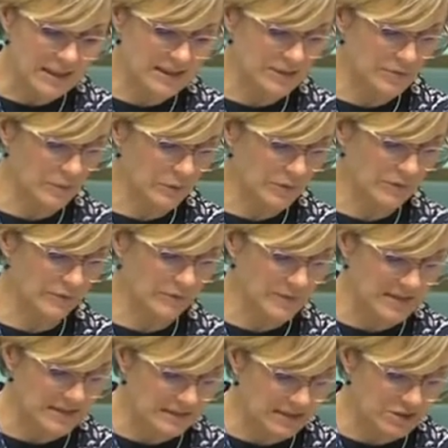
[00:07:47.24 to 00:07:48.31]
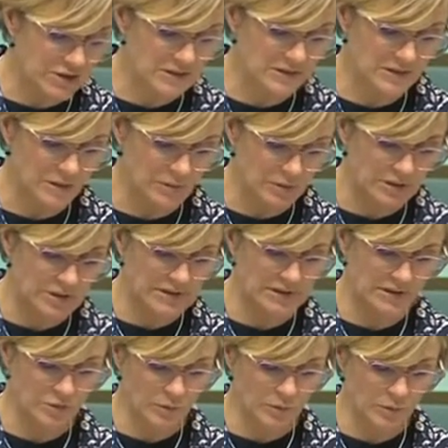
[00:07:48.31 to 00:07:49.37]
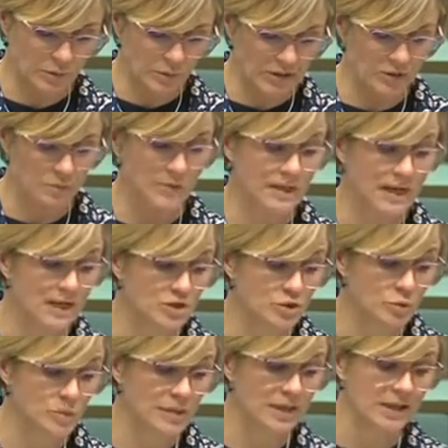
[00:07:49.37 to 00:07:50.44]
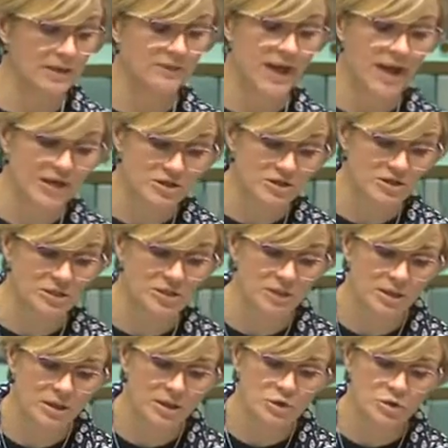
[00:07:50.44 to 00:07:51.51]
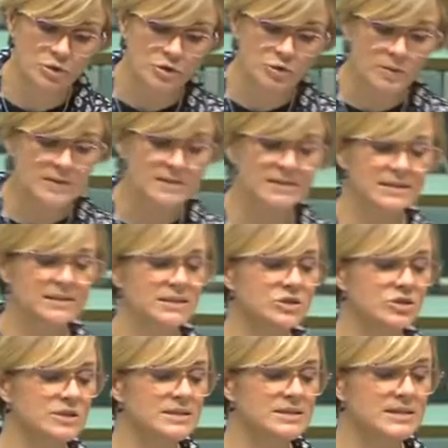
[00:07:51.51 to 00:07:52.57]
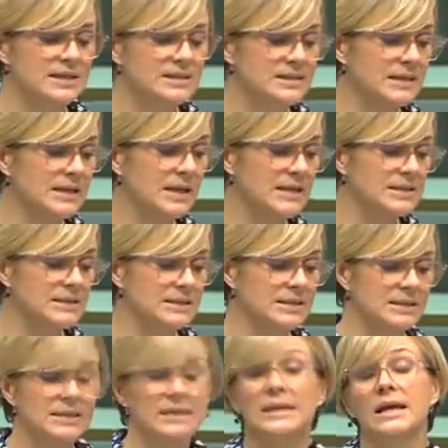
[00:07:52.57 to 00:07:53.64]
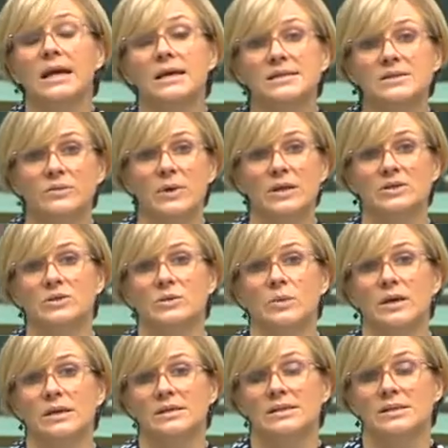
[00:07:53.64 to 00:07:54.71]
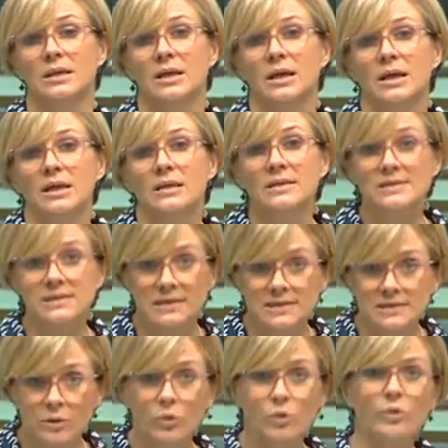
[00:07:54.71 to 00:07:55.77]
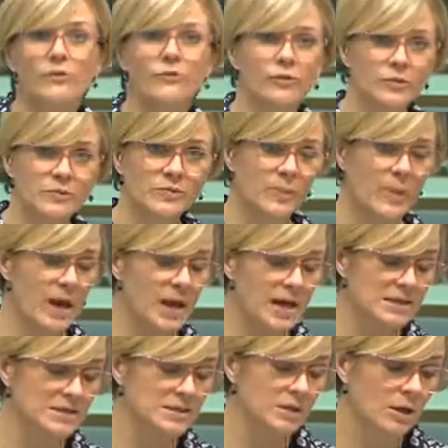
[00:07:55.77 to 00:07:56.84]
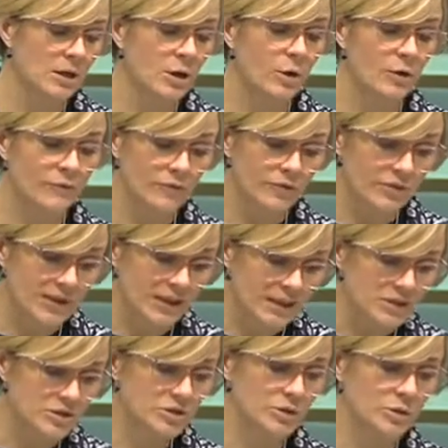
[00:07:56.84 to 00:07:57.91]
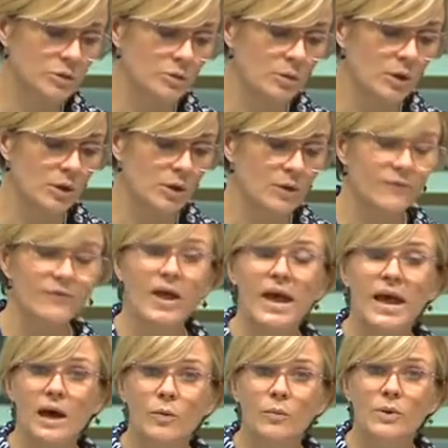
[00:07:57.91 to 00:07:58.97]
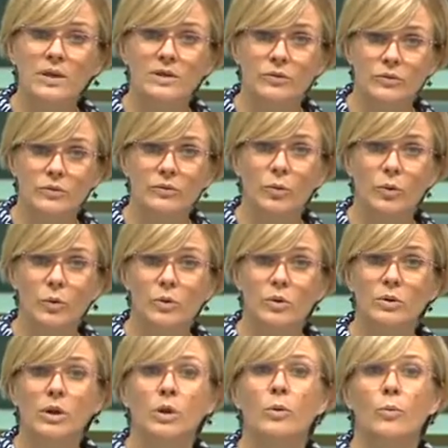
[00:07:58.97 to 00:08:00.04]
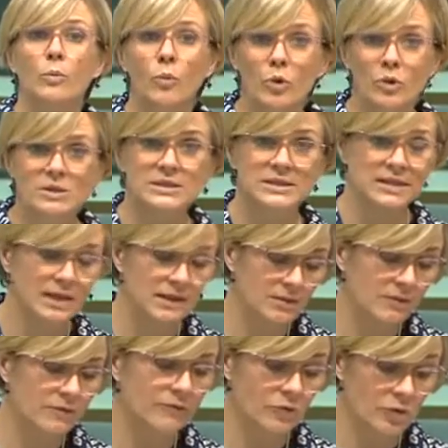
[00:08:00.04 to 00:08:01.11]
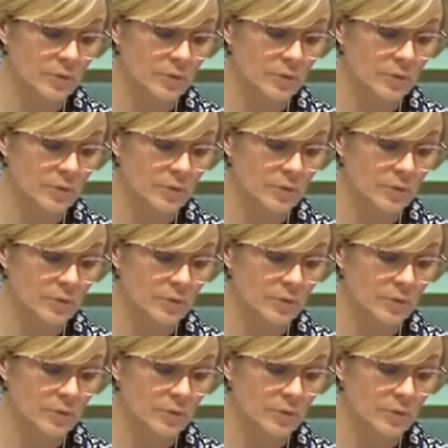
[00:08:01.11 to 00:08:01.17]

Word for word: experts from the Indigenous community to agree to a national plan of action to address Indigenous deaths in custody and incarceration rates. This is all forms part of the issue of how we do all work together for a